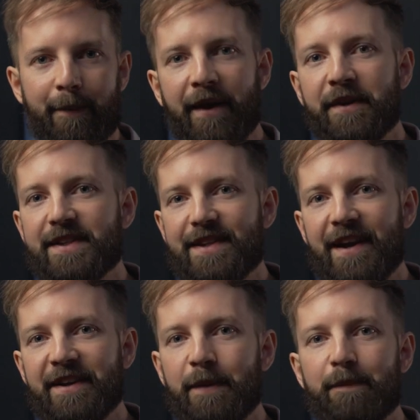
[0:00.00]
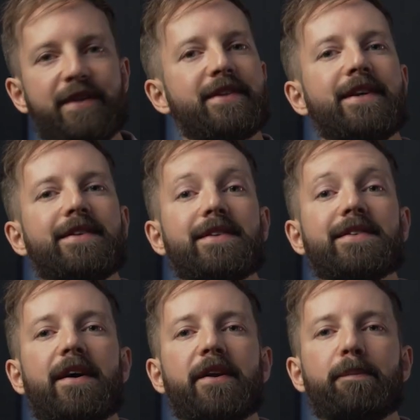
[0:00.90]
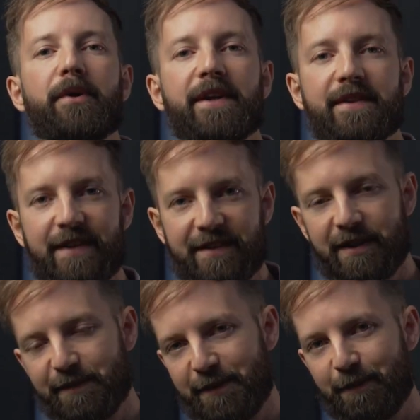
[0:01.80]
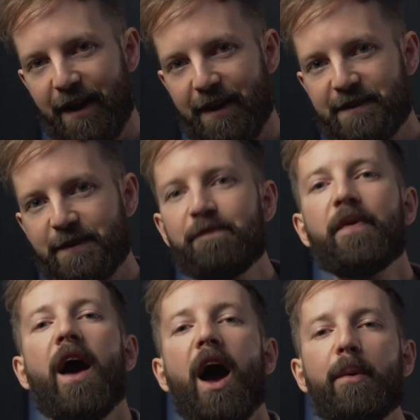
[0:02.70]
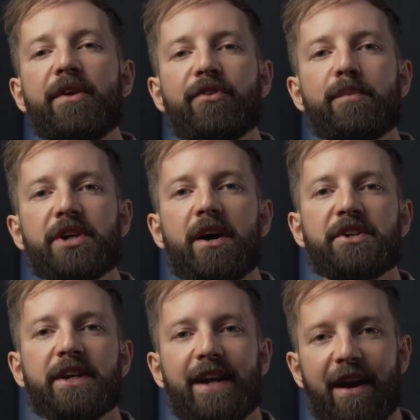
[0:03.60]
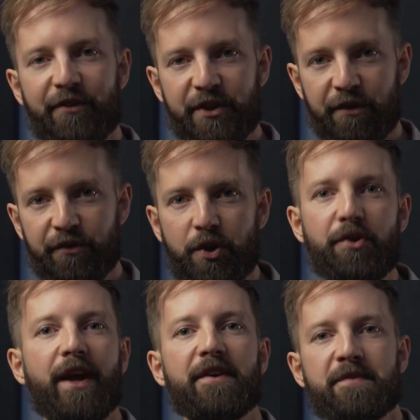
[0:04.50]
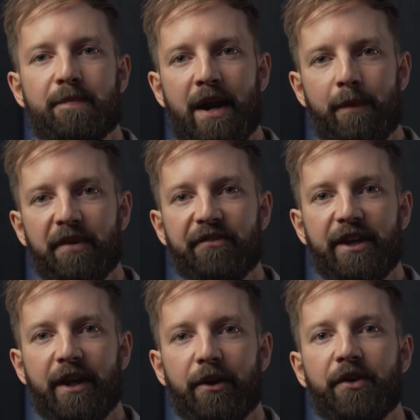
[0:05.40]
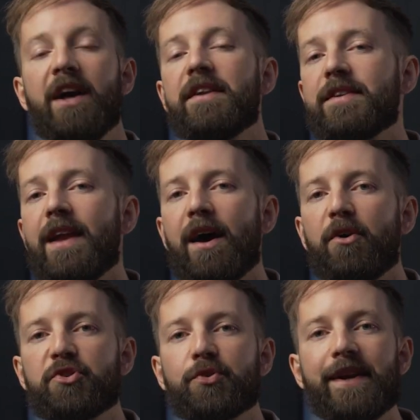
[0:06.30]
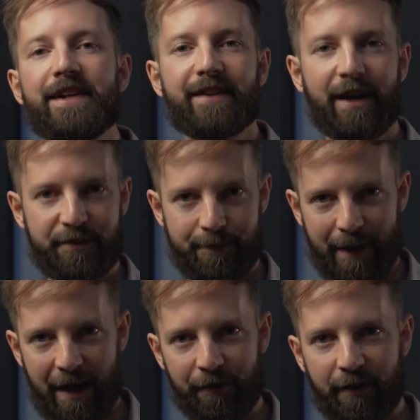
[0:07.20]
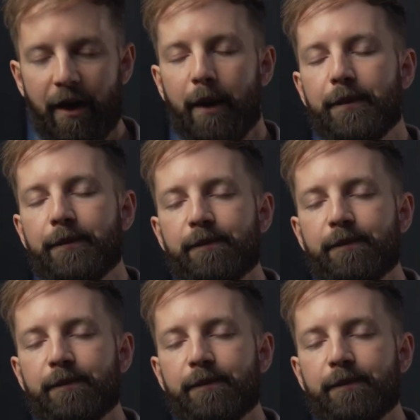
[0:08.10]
my understanding of business and started putting systems in place, I went from charging an average of £2,000 per video to now £20,000 and up.